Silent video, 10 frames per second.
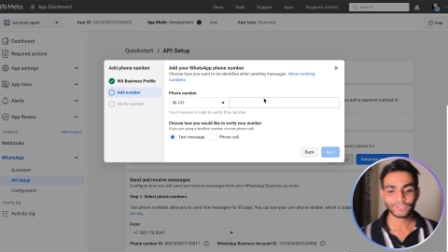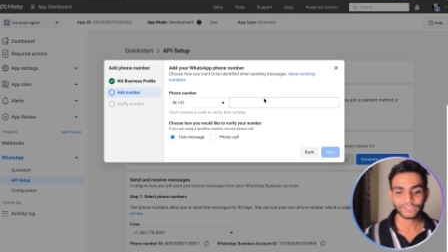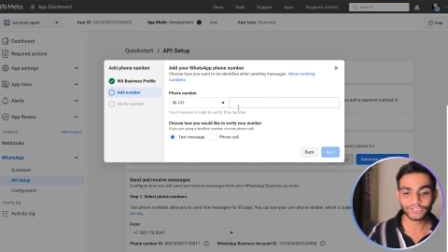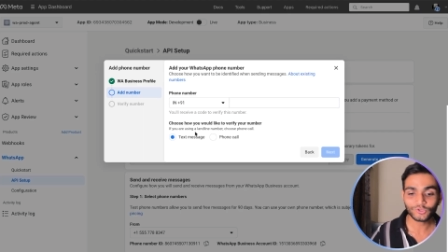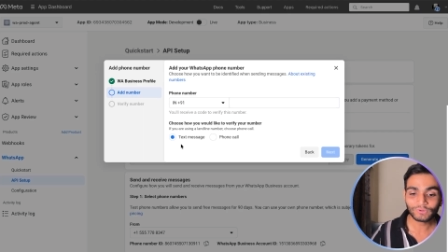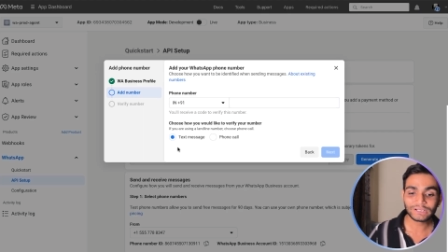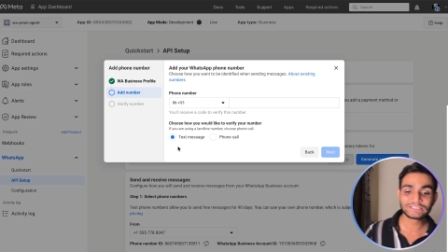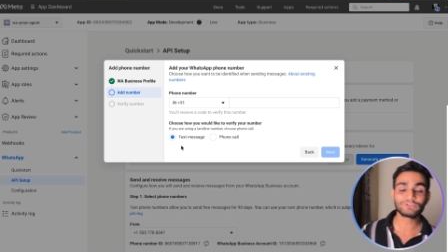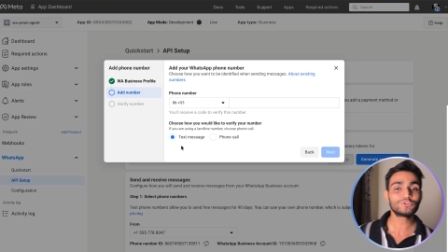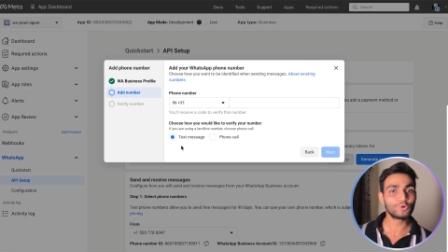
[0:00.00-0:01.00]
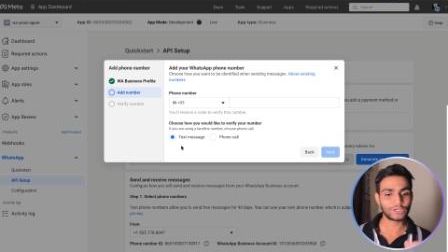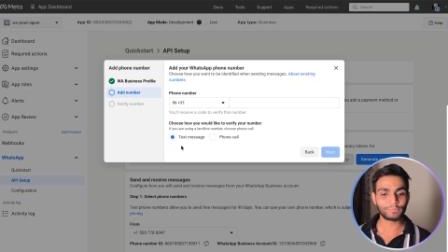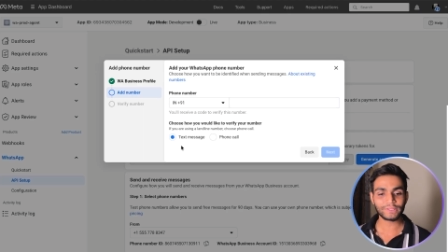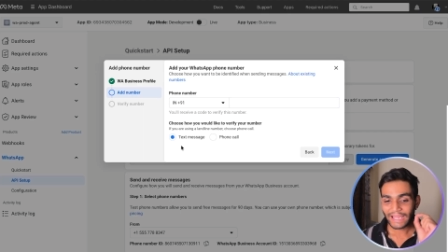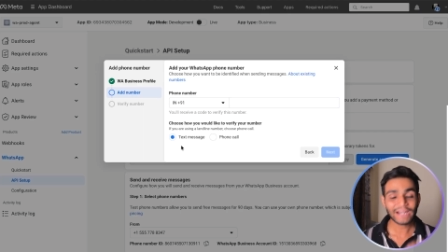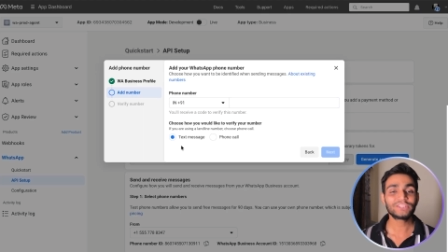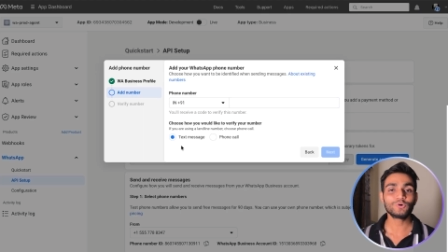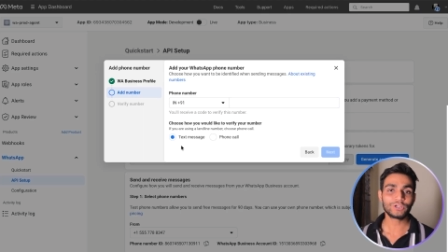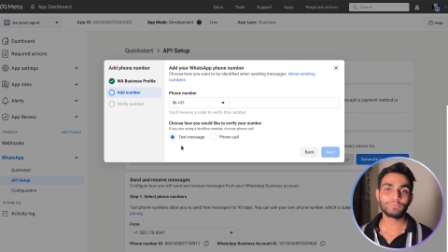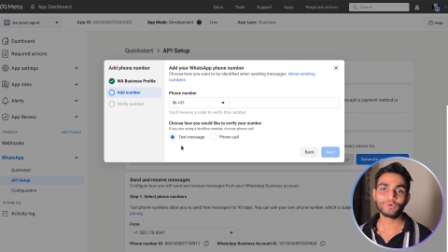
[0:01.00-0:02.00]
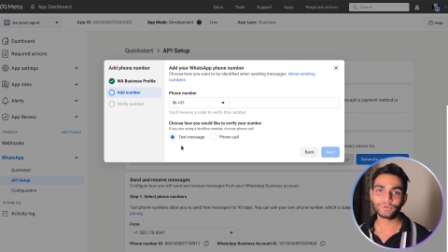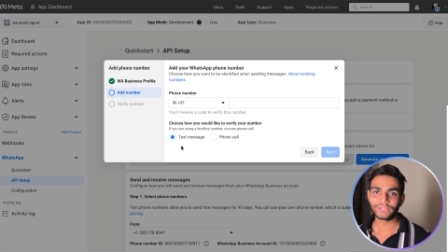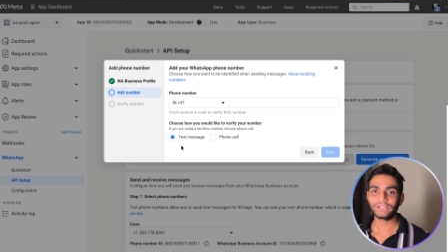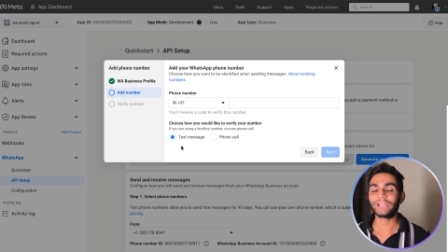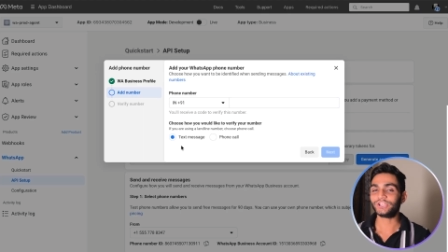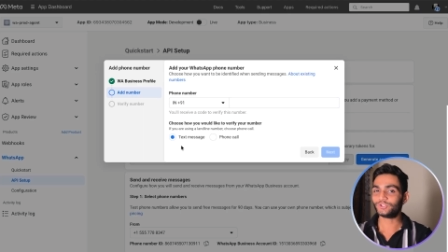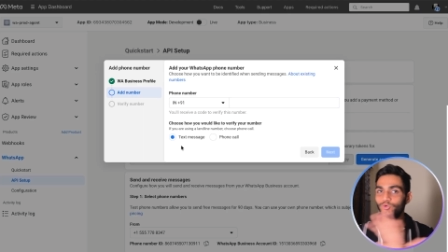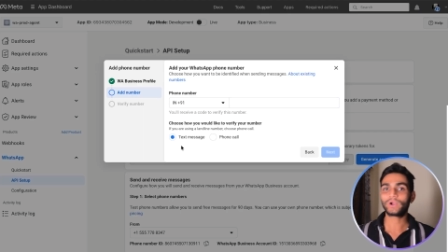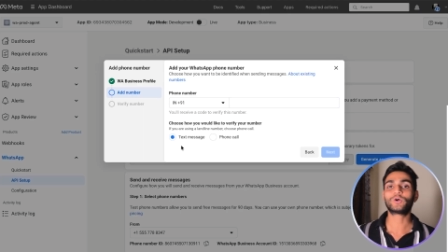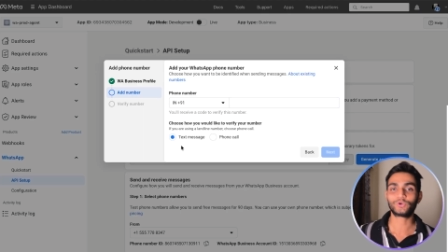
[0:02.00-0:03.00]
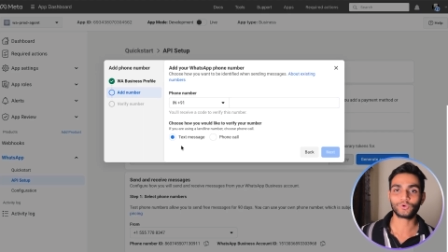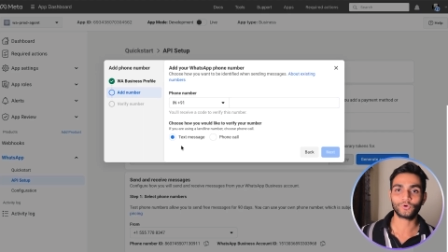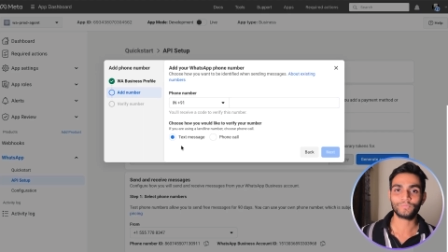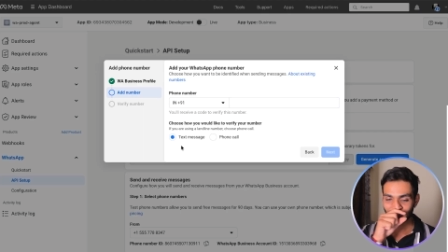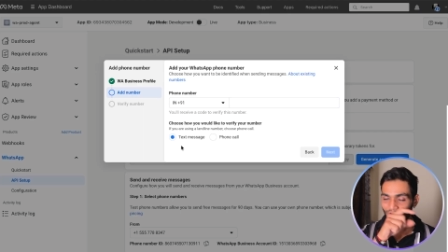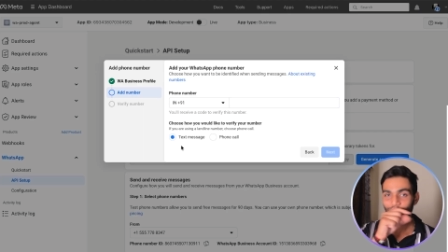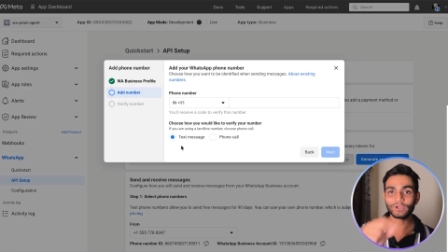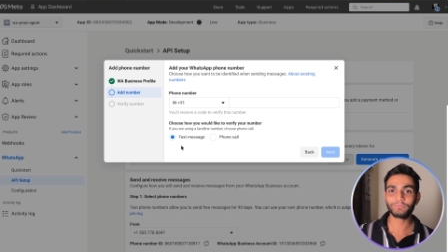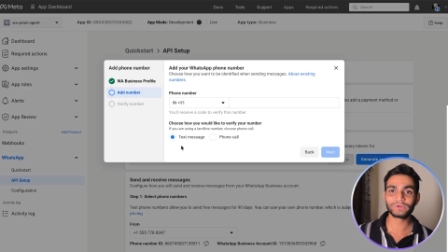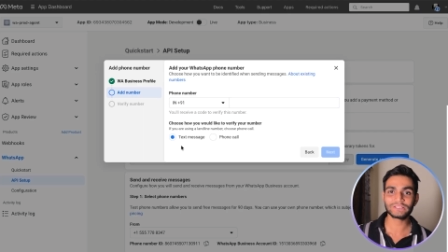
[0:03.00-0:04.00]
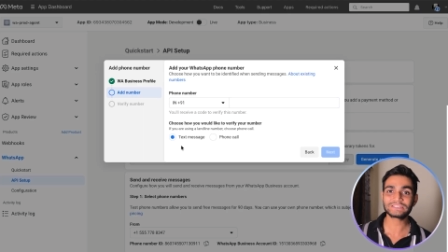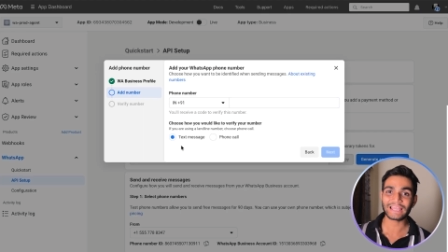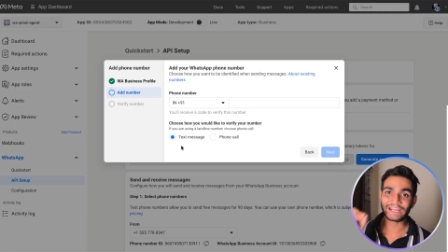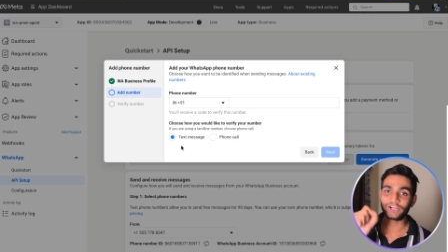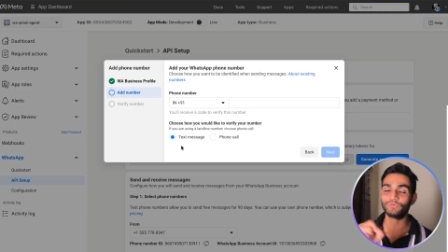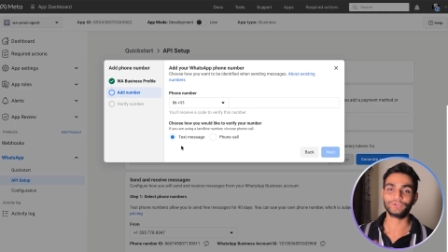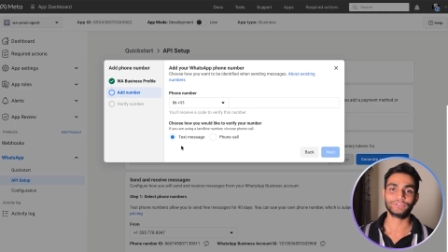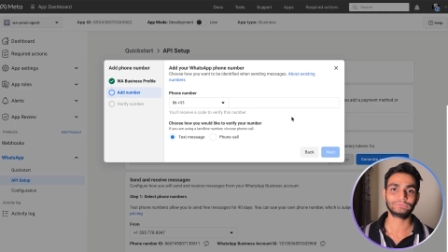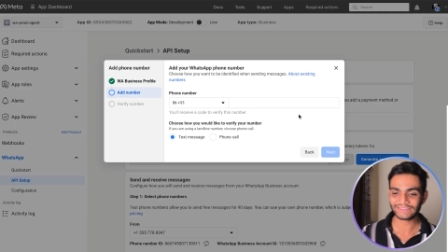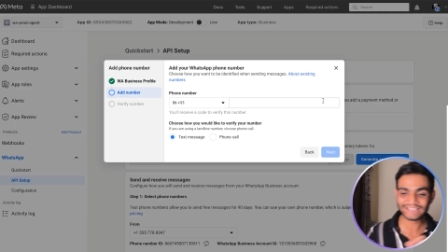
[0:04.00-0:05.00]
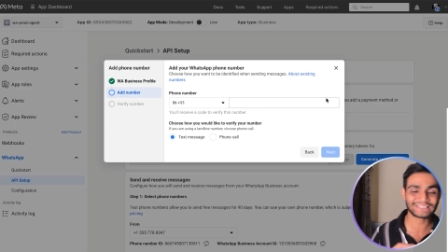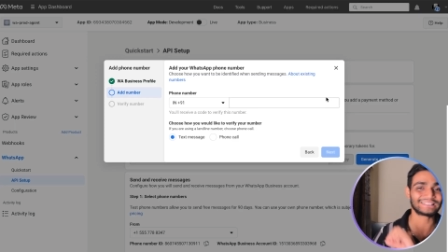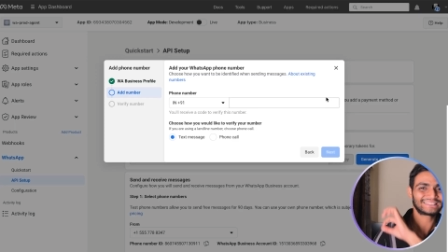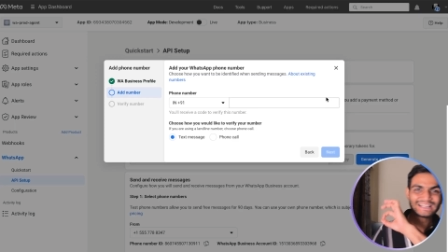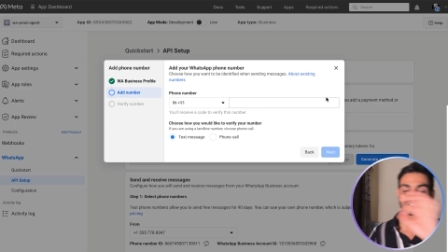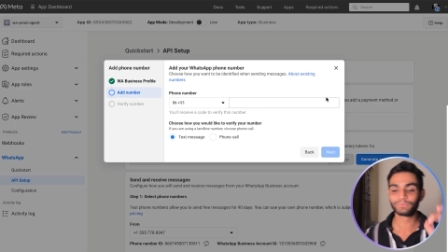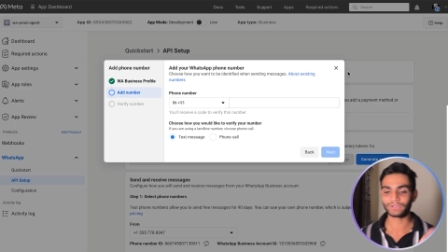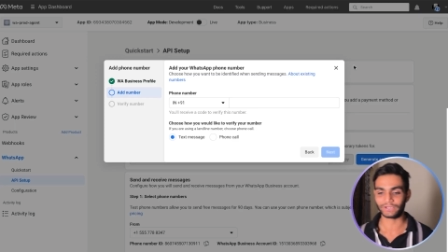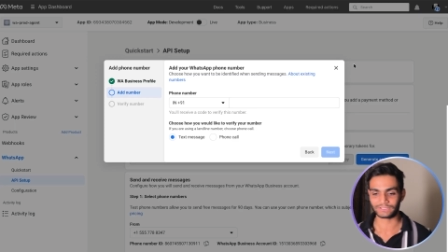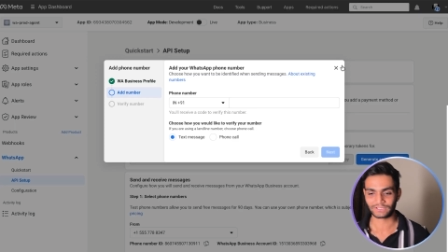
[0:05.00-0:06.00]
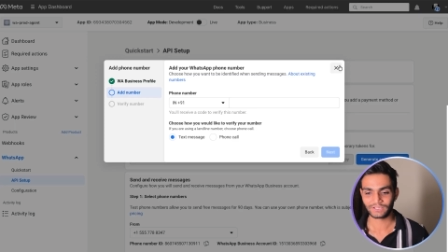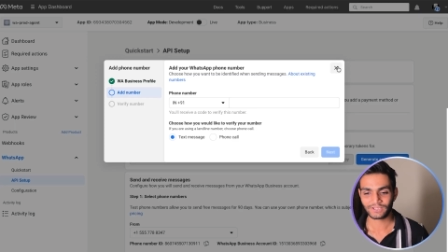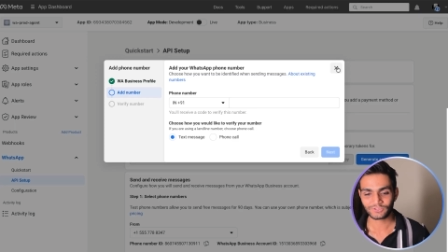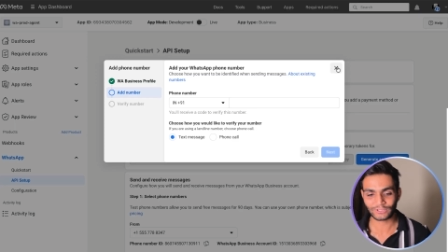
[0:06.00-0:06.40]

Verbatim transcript: then you will receive the otp add the otp over there and you are good to go now your number is added over here that's it that simple it is so